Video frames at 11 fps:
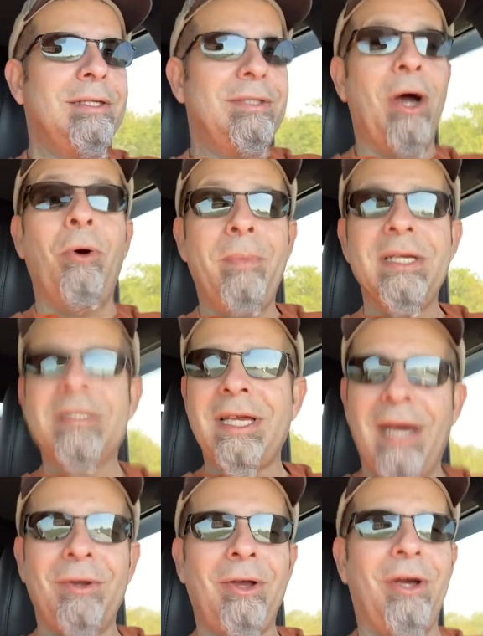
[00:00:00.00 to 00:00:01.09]
don't miss
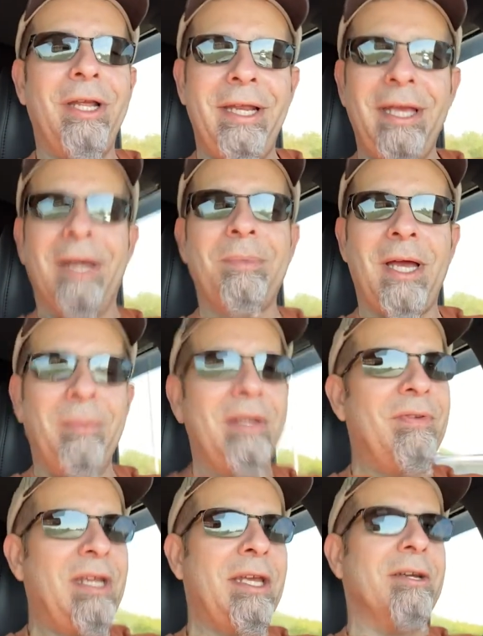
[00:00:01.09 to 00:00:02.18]
out on any upcoming
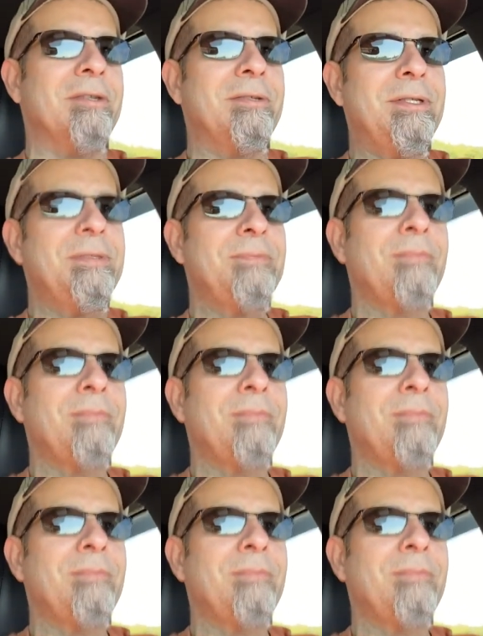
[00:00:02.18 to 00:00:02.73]
videos.